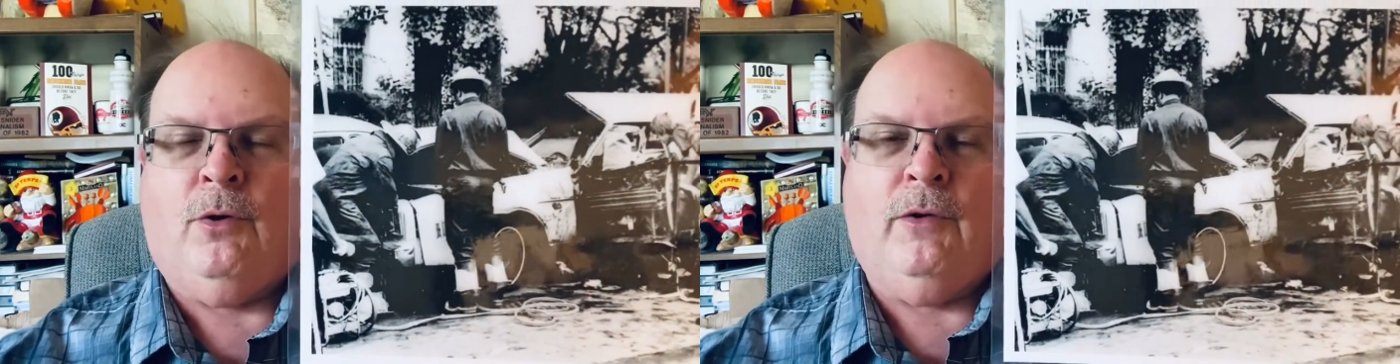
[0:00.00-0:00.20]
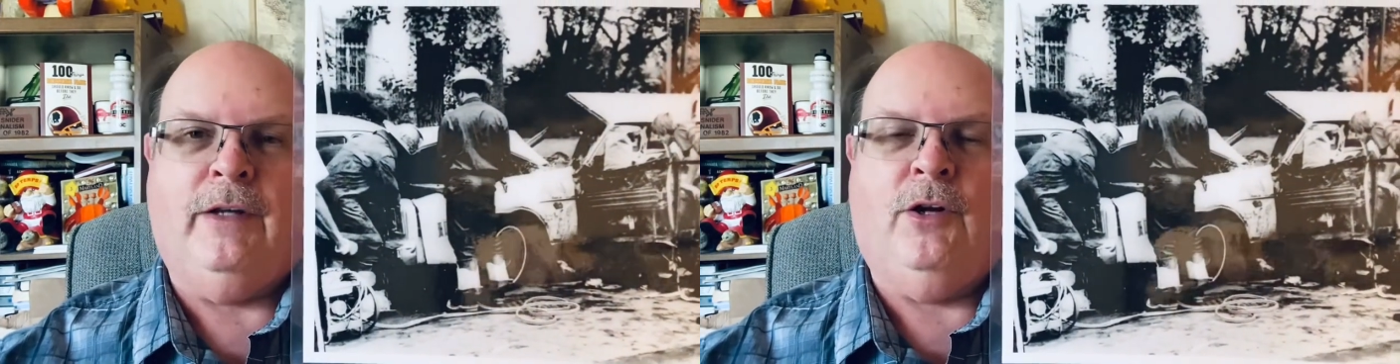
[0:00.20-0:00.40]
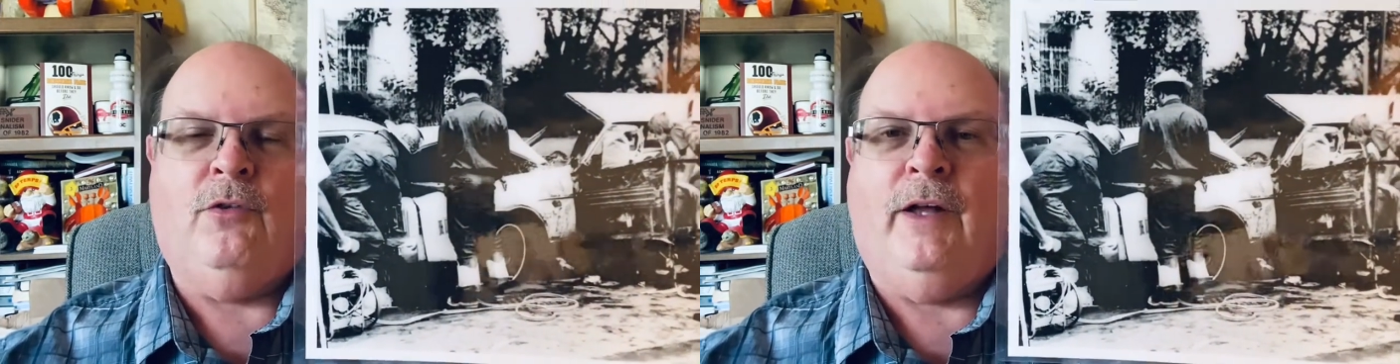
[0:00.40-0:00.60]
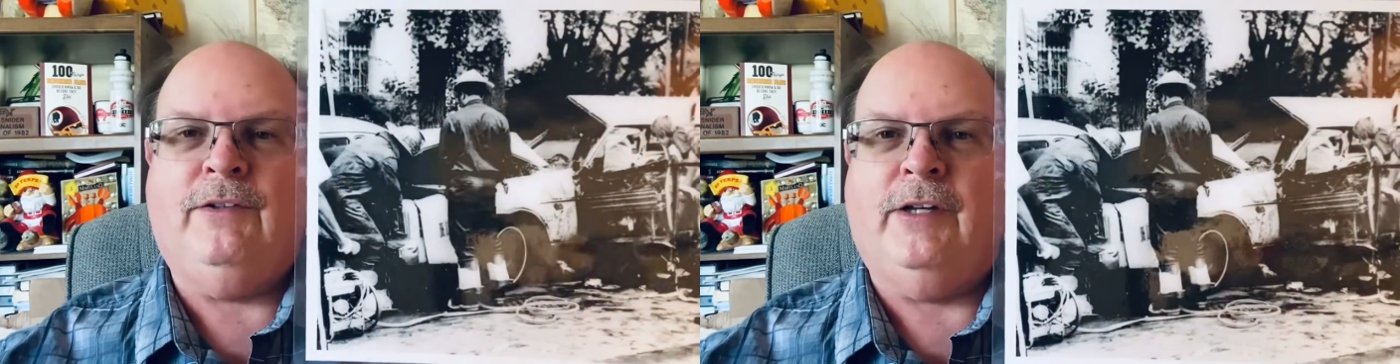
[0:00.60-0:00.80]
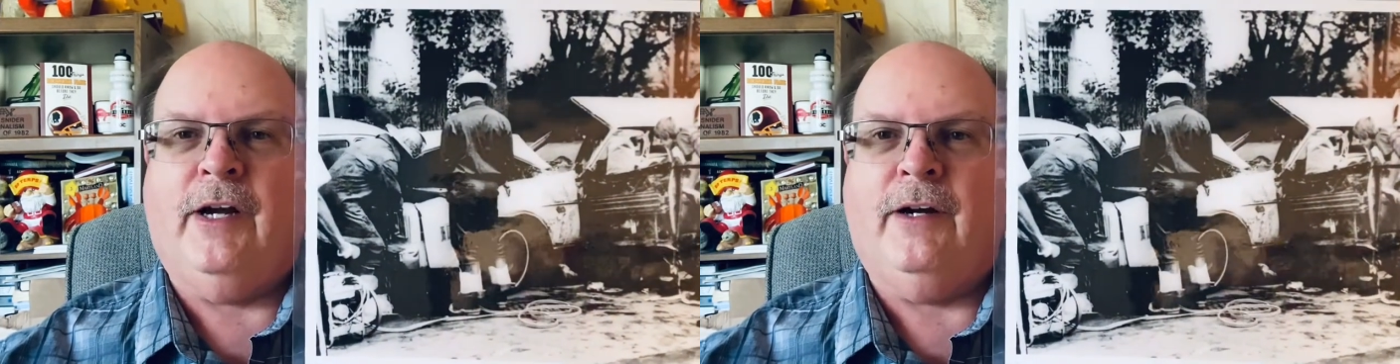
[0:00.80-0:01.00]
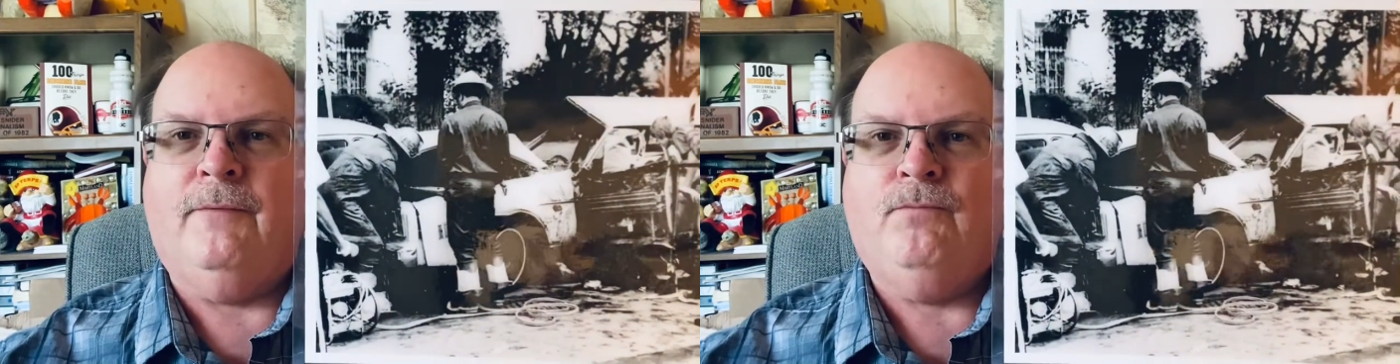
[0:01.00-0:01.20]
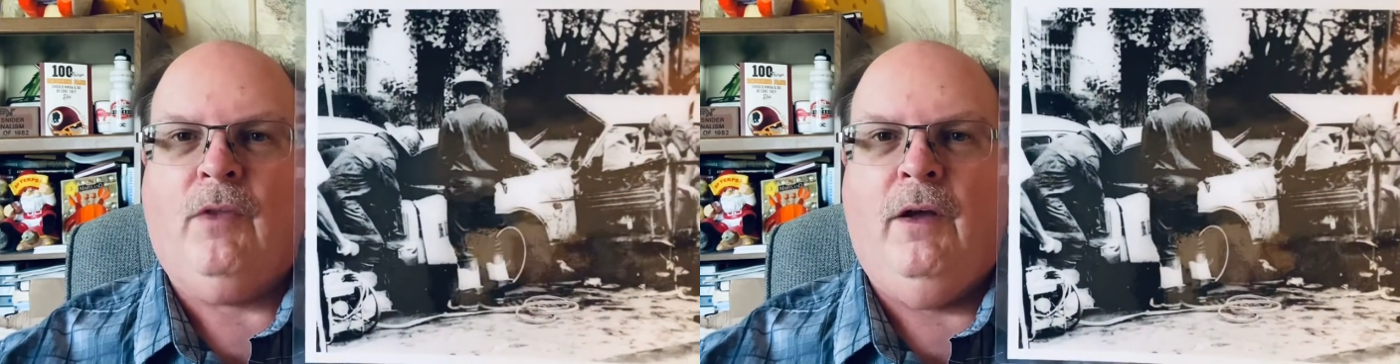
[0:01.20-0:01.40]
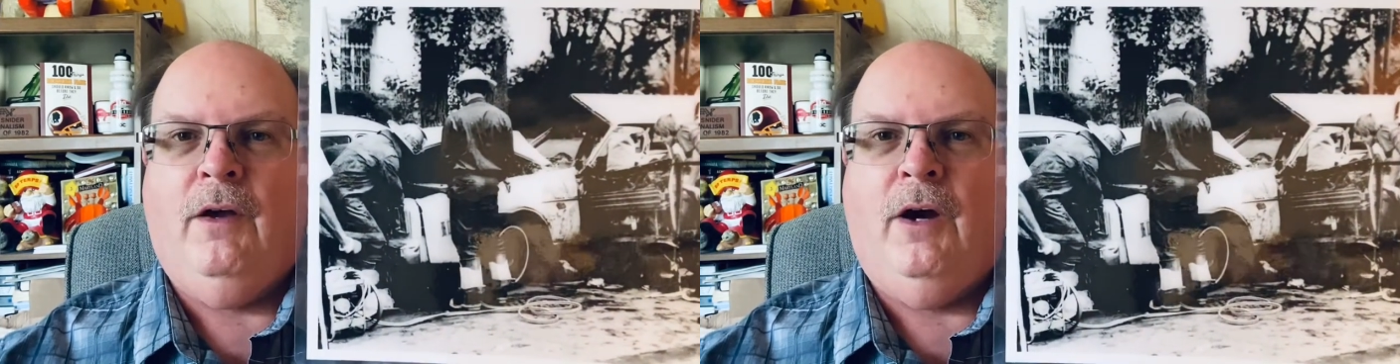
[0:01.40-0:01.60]
Orlando Letelier,
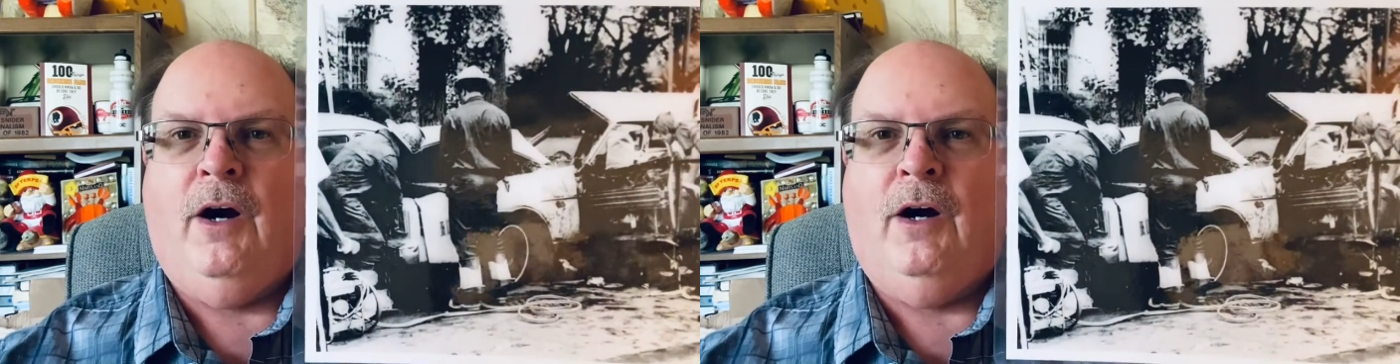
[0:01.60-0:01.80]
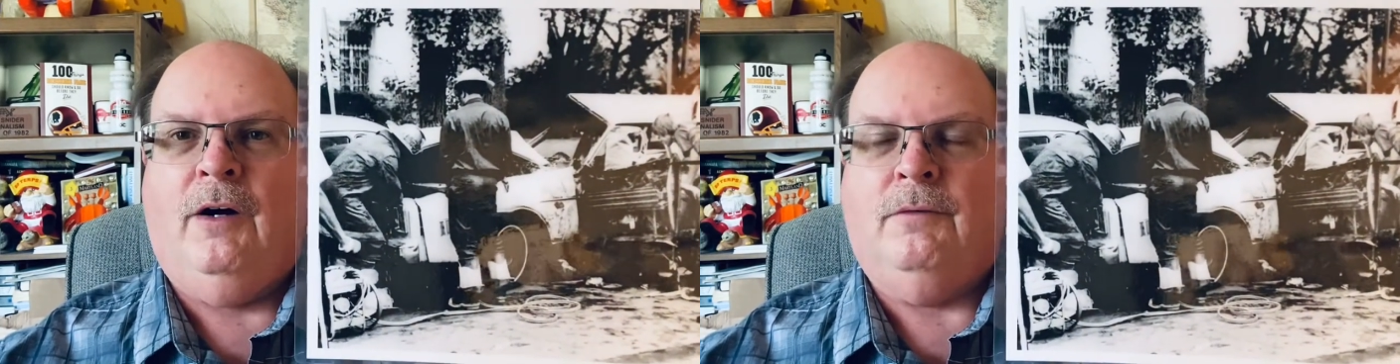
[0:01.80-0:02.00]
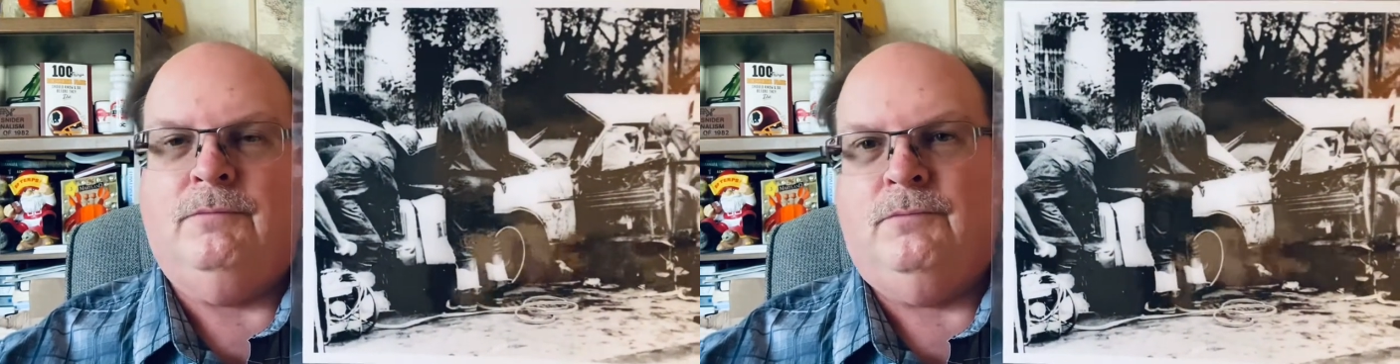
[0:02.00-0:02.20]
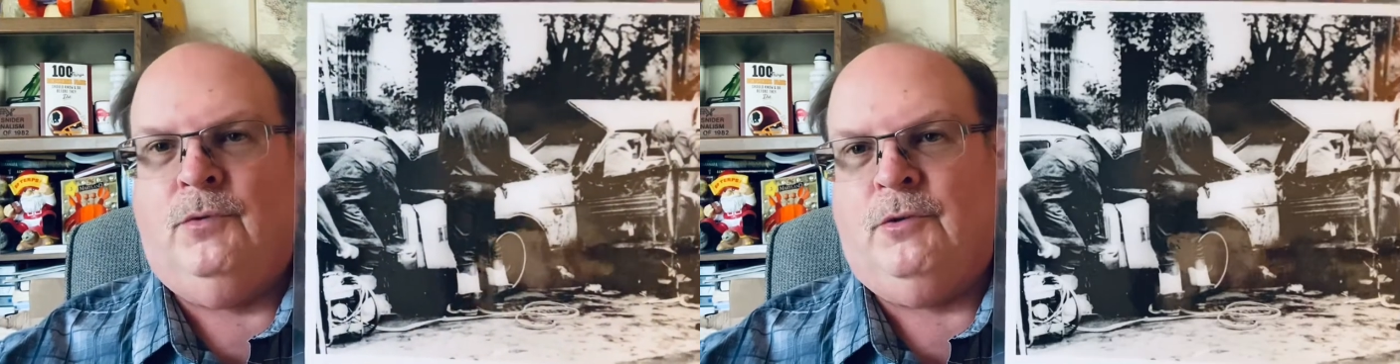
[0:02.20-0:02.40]
uh, was